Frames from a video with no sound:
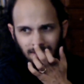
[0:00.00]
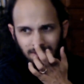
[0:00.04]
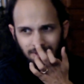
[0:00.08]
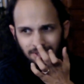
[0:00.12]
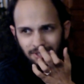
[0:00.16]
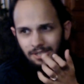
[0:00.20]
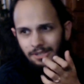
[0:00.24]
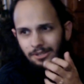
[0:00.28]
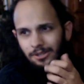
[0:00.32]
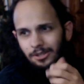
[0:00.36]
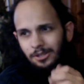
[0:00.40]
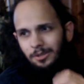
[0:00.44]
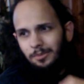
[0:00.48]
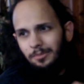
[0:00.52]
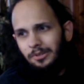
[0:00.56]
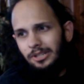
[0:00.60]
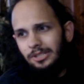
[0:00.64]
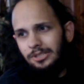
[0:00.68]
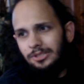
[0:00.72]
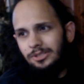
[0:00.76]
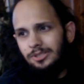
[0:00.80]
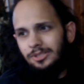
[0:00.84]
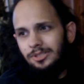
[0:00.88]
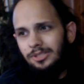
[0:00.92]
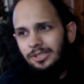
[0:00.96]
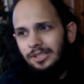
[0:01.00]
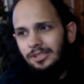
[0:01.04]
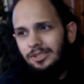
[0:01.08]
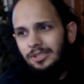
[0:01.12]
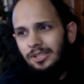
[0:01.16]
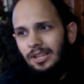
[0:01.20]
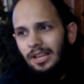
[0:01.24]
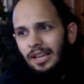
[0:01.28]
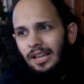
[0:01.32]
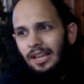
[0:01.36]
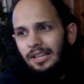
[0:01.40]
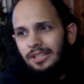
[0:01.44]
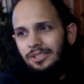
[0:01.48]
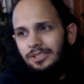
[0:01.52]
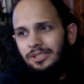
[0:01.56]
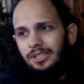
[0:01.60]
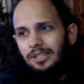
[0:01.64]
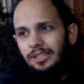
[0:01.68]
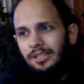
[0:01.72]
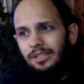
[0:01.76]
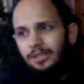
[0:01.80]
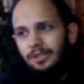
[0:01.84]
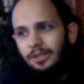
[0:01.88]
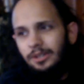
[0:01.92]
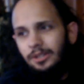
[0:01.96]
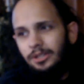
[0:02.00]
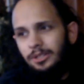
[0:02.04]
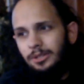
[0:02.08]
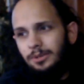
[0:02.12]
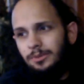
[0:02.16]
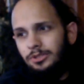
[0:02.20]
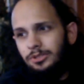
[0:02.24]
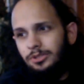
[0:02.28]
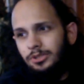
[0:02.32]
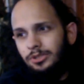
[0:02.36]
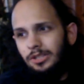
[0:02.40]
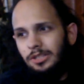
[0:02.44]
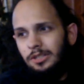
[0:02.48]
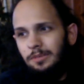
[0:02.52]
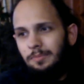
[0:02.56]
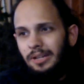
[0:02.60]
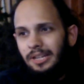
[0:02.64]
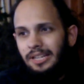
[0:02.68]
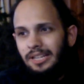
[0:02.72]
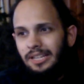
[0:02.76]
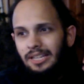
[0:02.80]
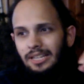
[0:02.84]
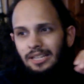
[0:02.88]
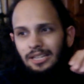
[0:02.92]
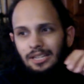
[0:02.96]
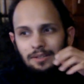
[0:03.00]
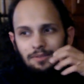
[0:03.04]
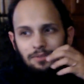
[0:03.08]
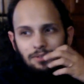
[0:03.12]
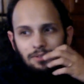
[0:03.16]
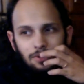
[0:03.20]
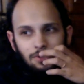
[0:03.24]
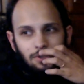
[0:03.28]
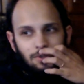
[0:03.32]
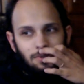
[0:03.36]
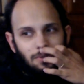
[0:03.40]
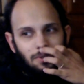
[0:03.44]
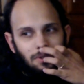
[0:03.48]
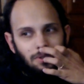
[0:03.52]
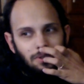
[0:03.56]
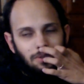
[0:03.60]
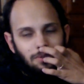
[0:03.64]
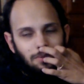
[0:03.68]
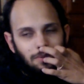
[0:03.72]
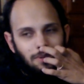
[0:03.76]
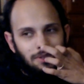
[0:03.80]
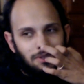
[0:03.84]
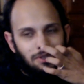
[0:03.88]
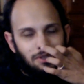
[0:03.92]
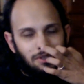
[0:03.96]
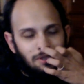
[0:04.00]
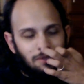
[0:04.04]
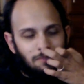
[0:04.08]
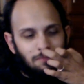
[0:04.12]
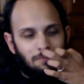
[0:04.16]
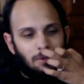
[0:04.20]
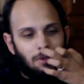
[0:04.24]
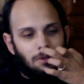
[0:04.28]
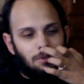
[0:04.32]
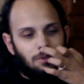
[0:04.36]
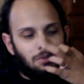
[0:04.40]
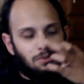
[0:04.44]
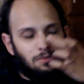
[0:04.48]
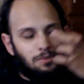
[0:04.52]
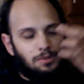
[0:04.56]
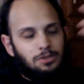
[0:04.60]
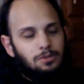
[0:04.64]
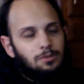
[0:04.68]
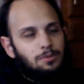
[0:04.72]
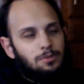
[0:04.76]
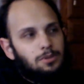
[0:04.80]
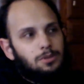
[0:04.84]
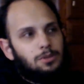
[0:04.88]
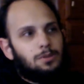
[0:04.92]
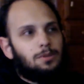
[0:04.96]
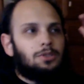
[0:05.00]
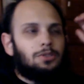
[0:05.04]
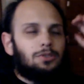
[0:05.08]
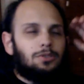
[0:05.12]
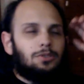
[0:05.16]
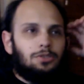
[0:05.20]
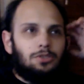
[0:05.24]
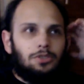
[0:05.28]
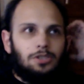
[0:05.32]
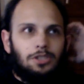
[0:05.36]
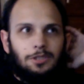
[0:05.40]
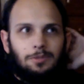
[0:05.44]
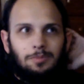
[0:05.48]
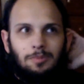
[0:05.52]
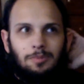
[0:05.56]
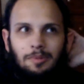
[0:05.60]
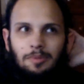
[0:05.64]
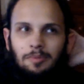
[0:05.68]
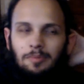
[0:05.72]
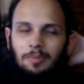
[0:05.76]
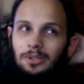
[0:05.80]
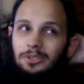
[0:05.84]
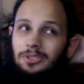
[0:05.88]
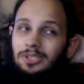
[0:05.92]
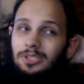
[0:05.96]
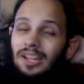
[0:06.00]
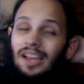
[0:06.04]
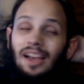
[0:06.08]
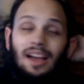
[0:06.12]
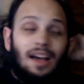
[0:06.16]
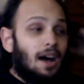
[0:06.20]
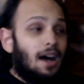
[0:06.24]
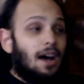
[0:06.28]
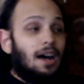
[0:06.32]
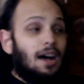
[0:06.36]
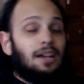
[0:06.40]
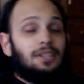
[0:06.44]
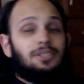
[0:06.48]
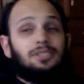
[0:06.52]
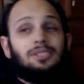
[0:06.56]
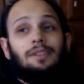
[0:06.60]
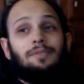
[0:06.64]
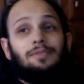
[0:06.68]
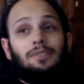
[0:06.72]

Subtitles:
see, Raccoon Ranger says, Ian, are you intrigued by any of the story threads the most? Which one intrigues me the most? It's